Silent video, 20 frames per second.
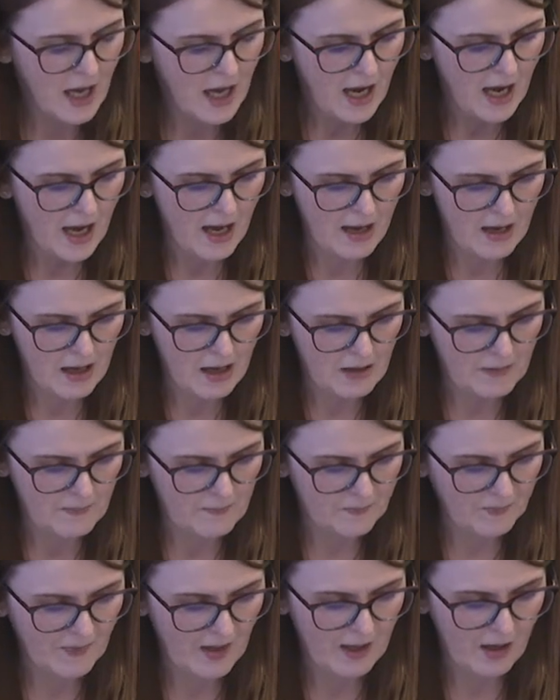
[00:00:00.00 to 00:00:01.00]

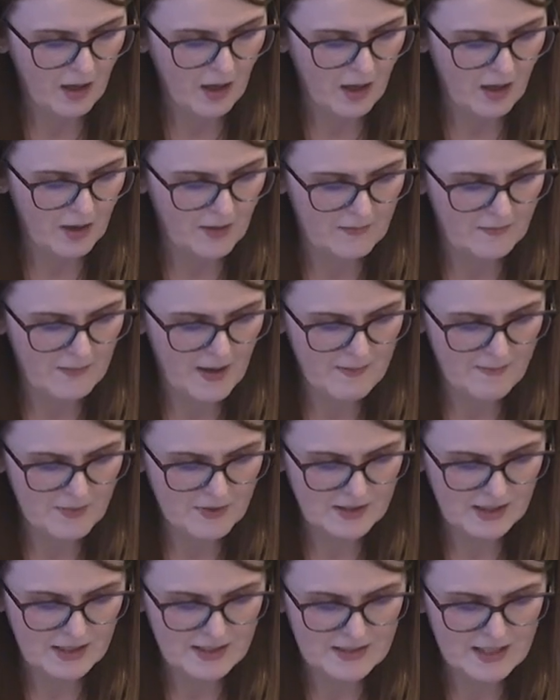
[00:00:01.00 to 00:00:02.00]
Um, are
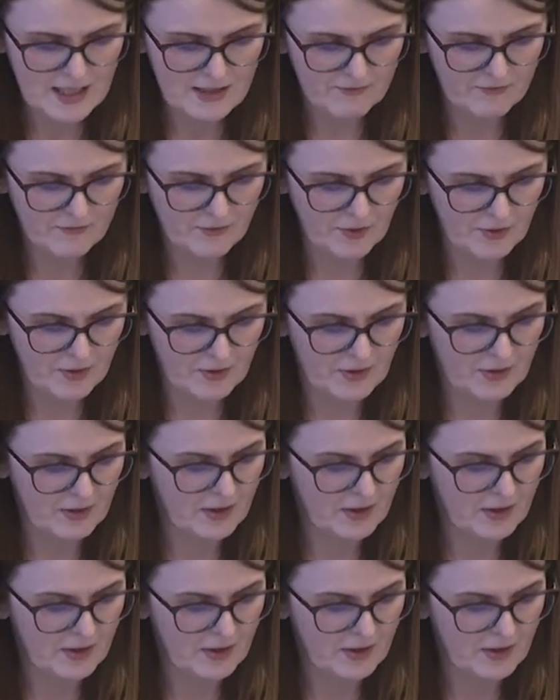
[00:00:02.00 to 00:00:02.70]
members content for